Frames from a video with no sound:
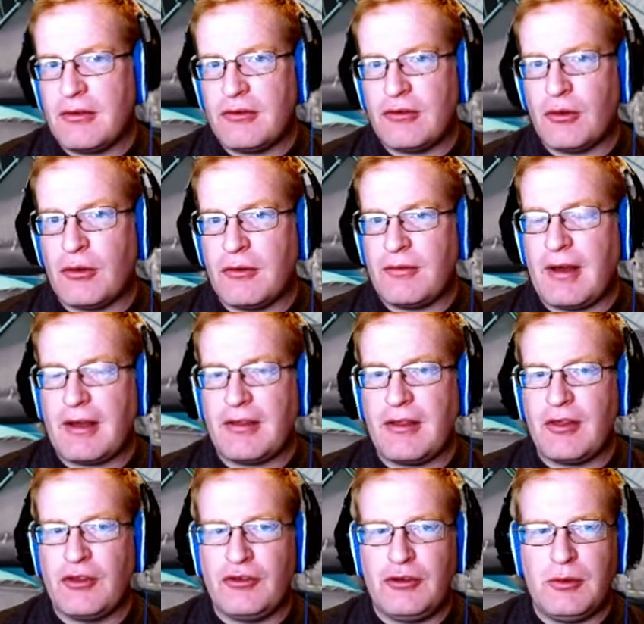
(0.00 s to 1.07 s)
So the fact that
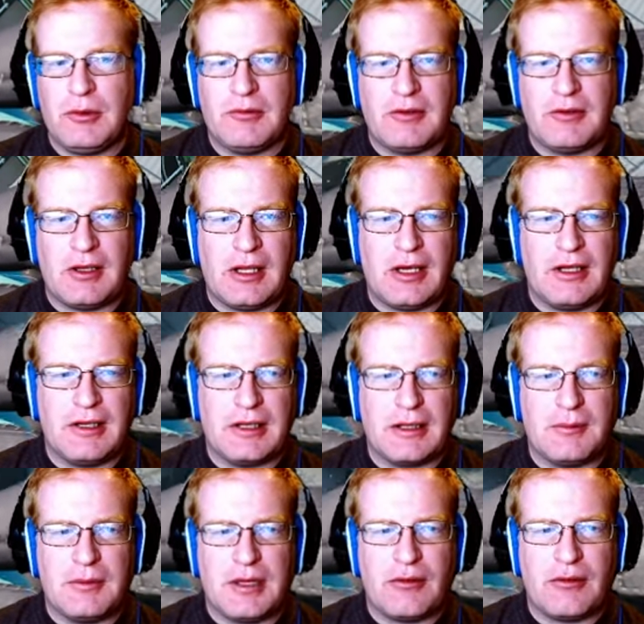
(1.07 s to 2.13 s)
the two have aligned and come
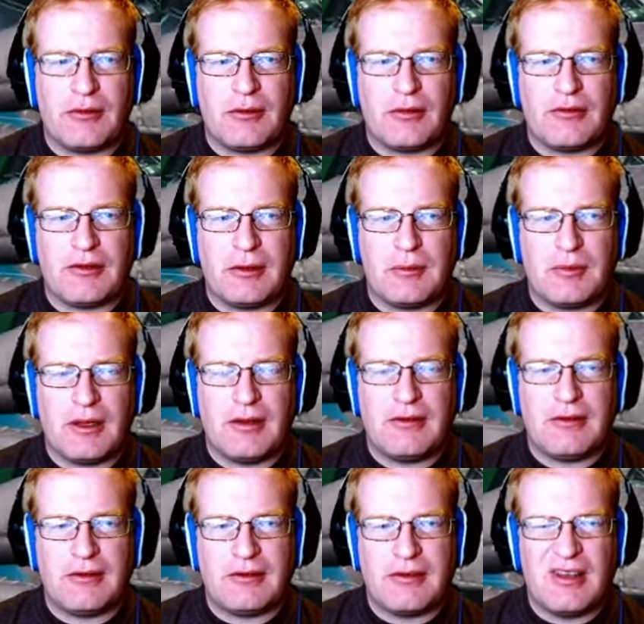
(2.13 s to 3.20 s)
together at the same place
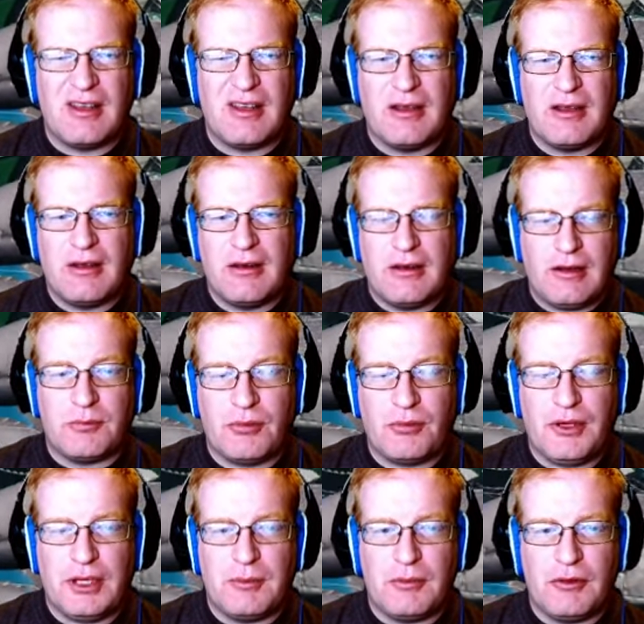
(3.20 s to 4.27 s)
is, is
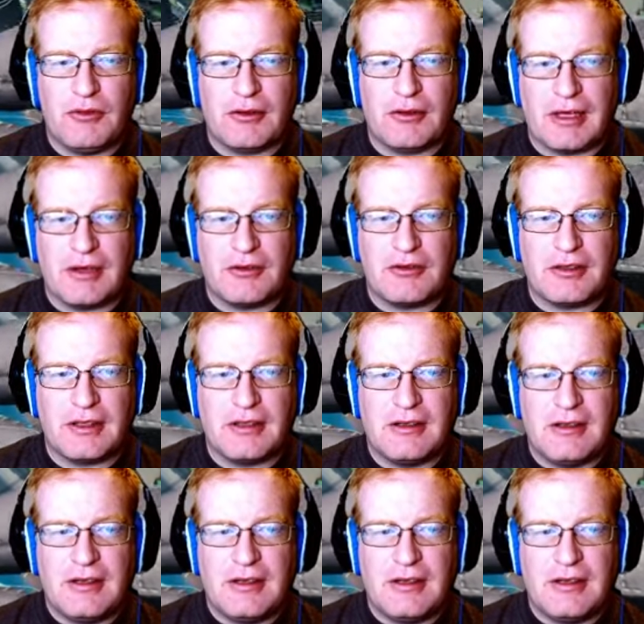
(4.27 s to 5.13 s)
pretty amusing, actually.